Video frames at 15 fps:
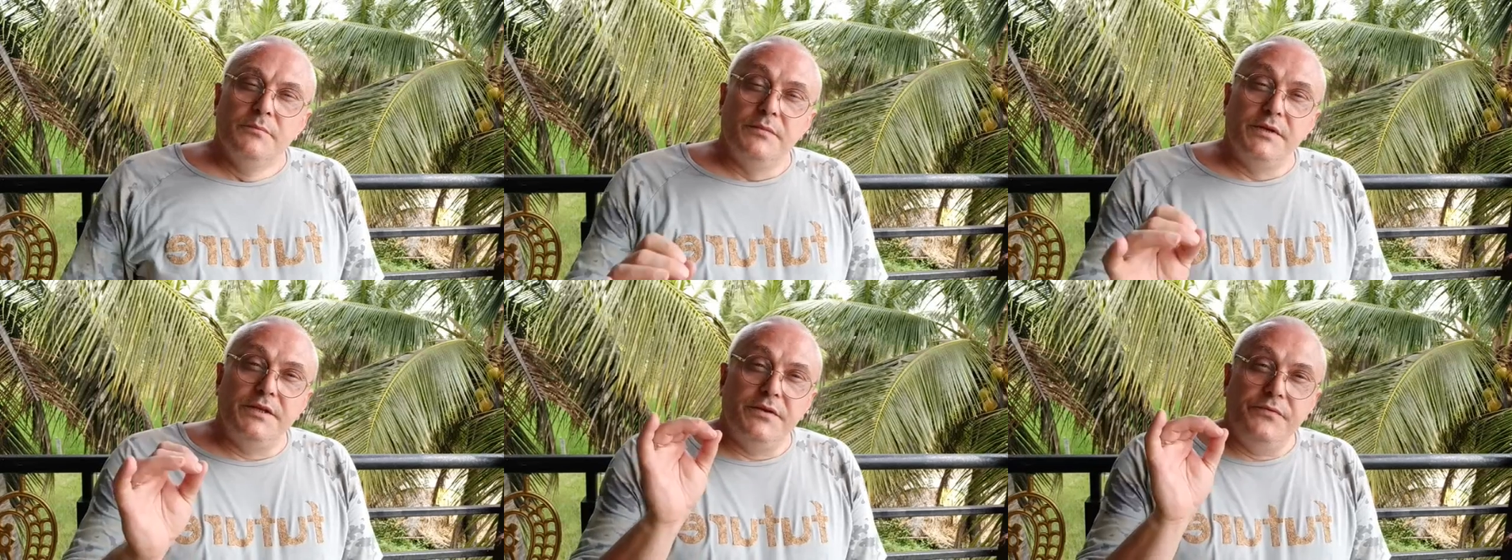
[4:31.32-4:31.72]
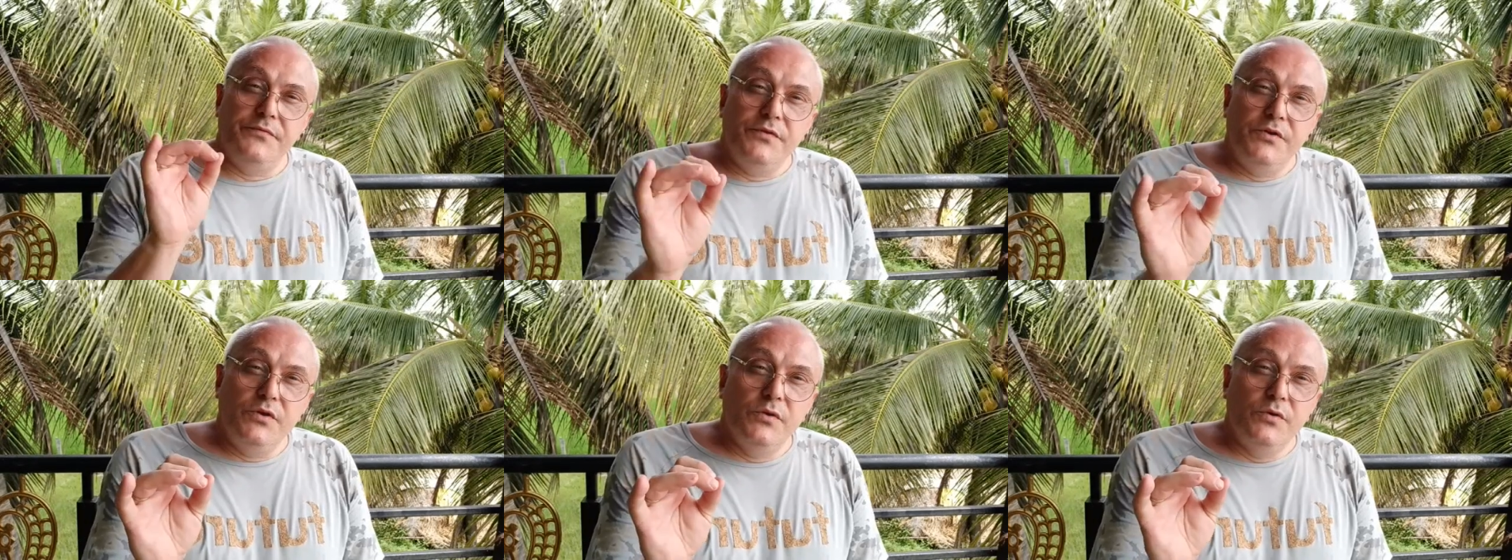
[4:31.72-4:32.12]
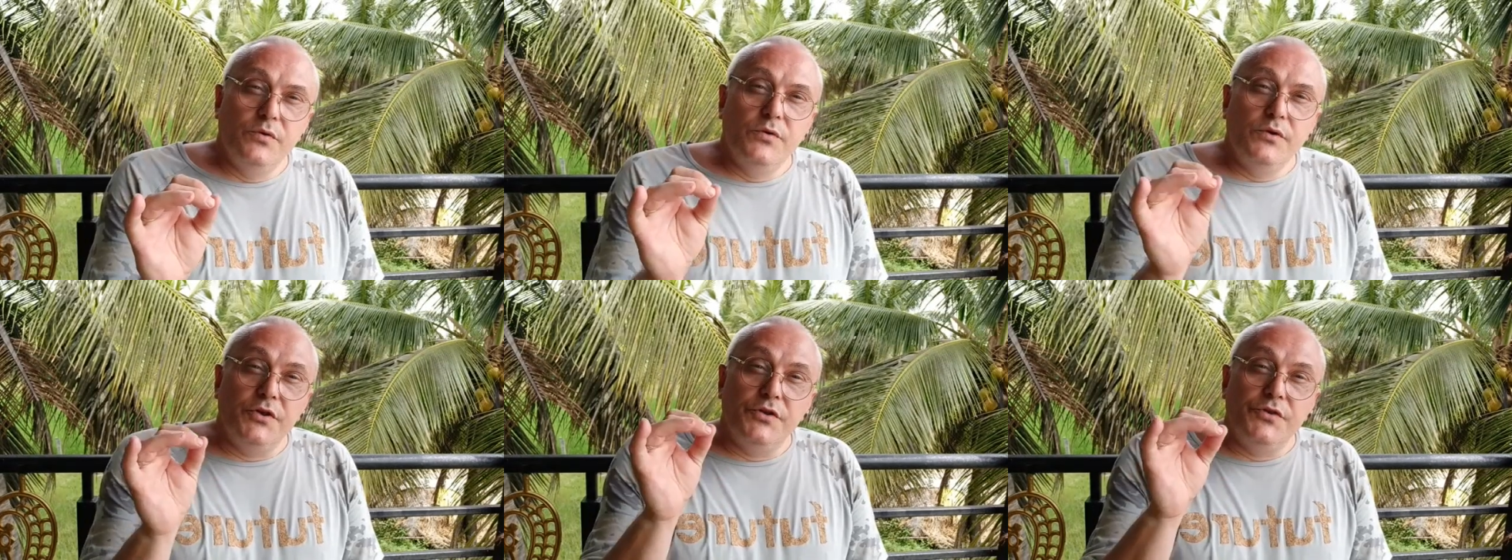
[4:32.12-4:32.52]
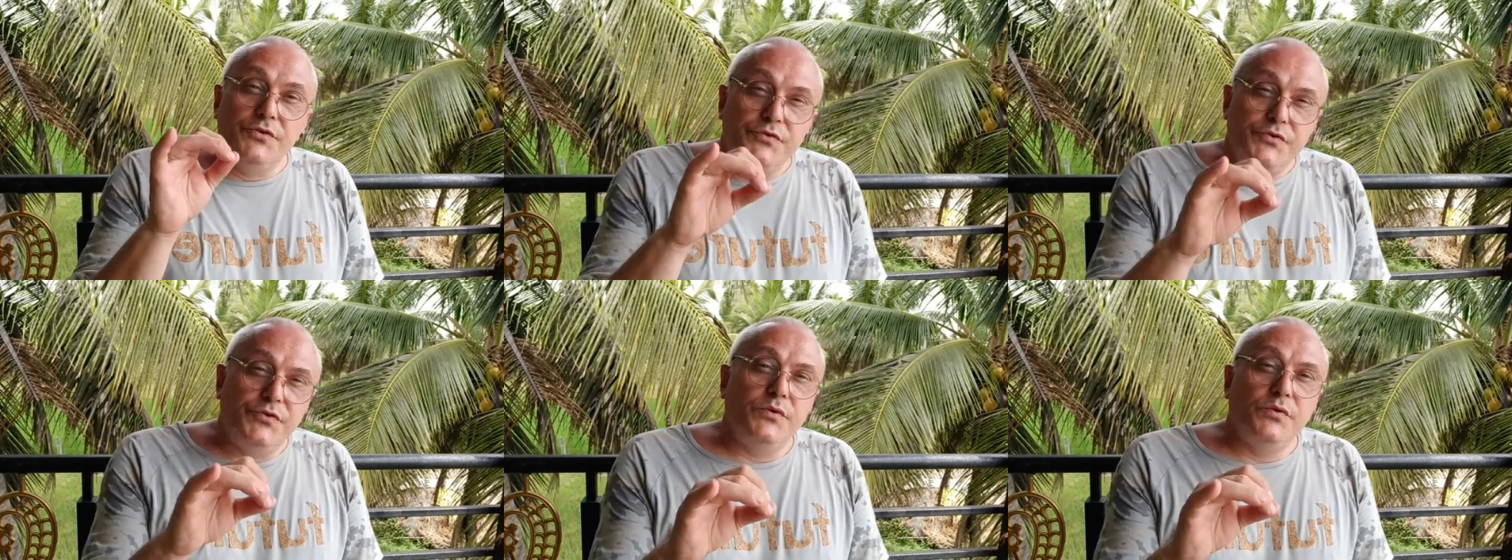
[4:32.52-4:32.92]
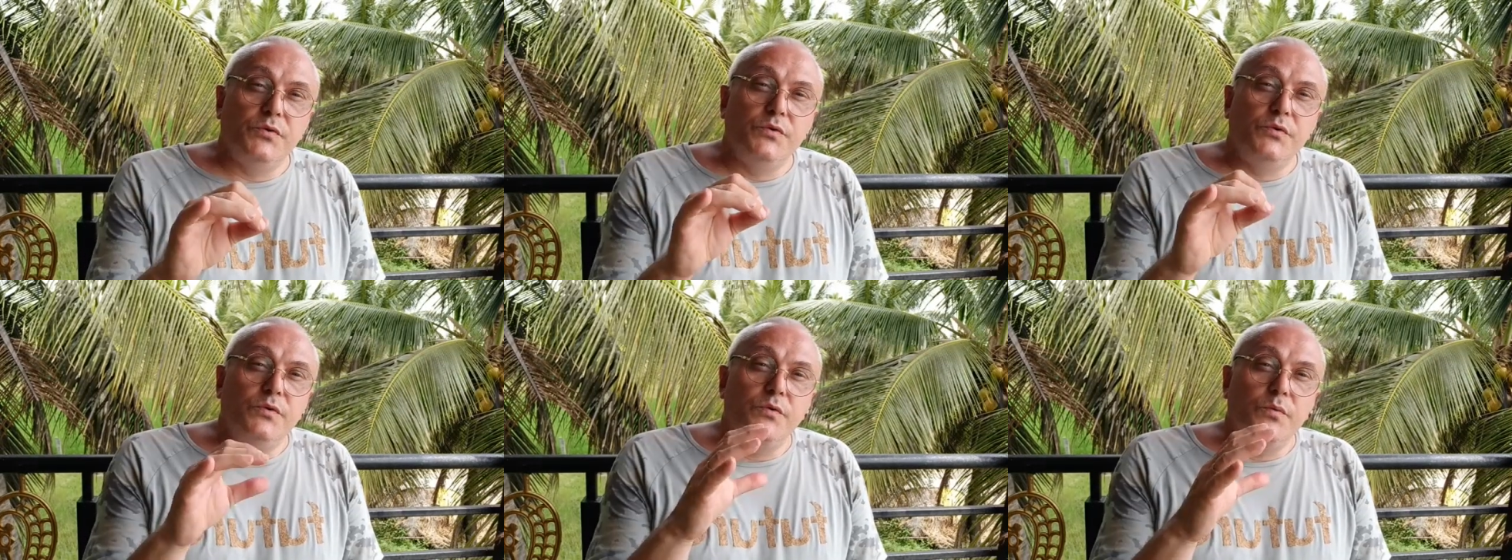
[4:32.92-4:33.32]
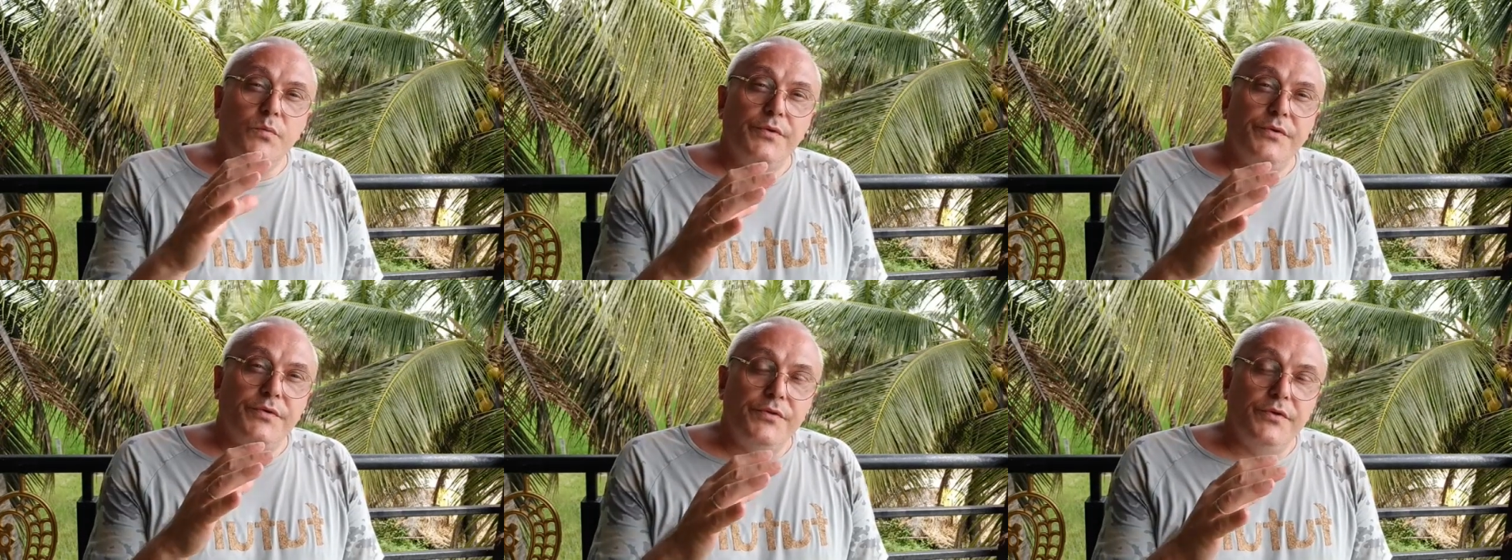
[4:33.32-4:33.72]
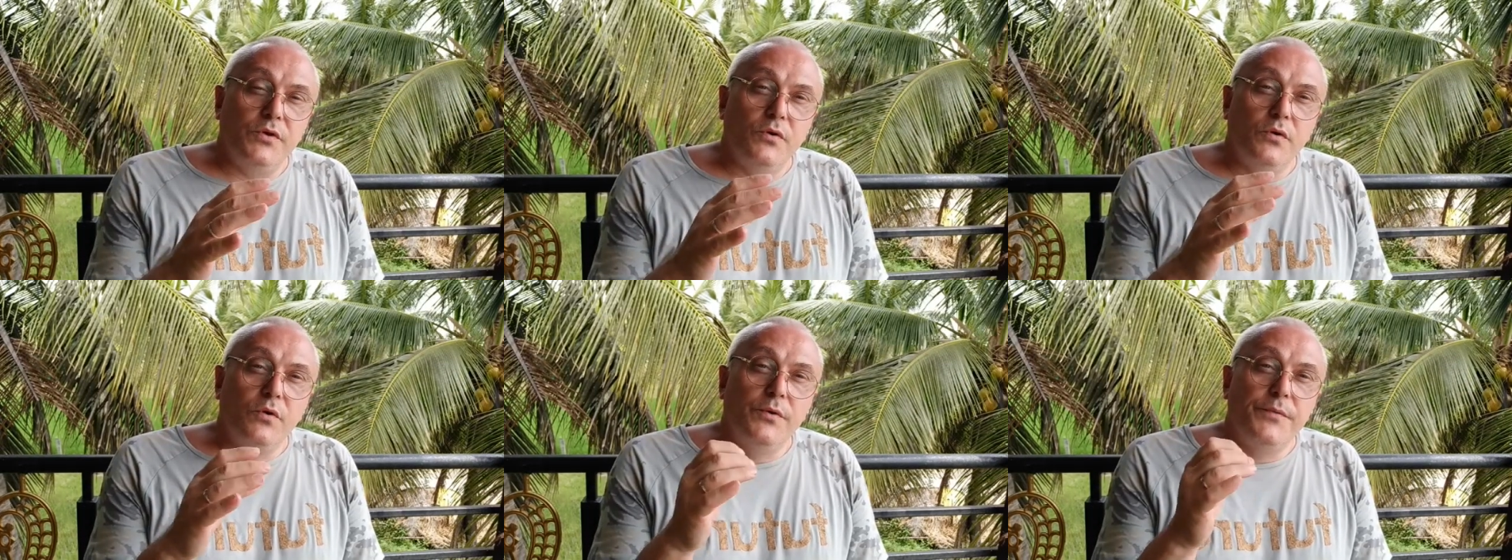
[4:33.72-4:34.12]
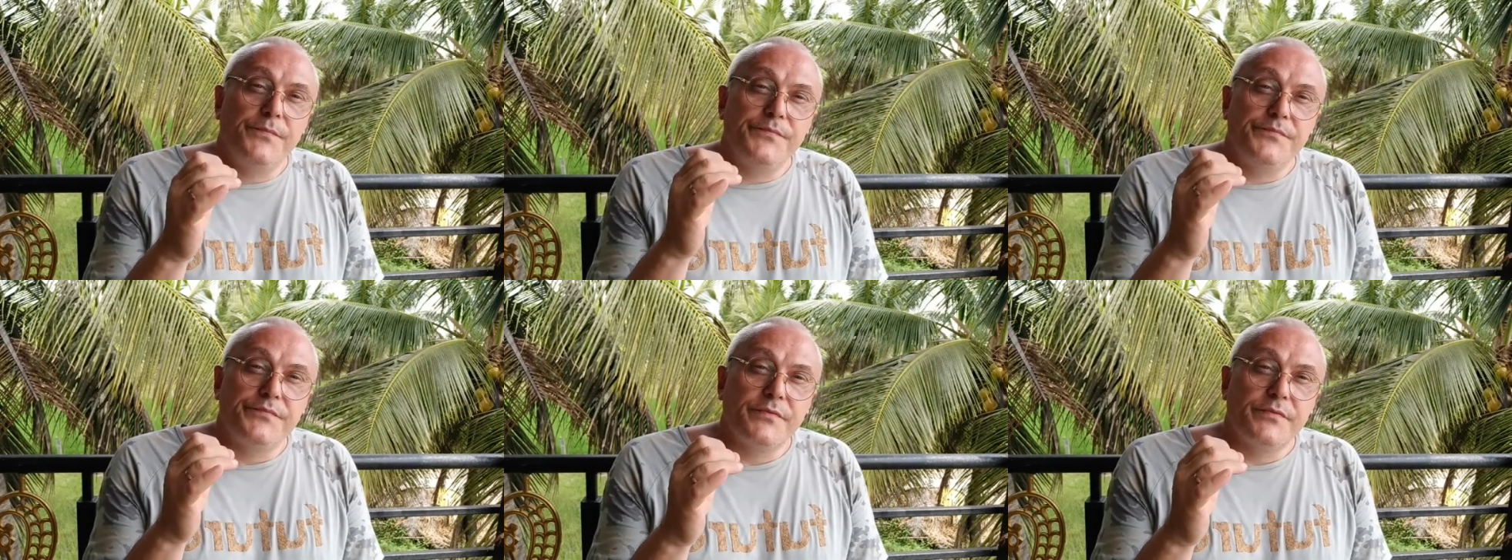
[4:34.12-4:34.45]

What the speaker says: But if you in tune with your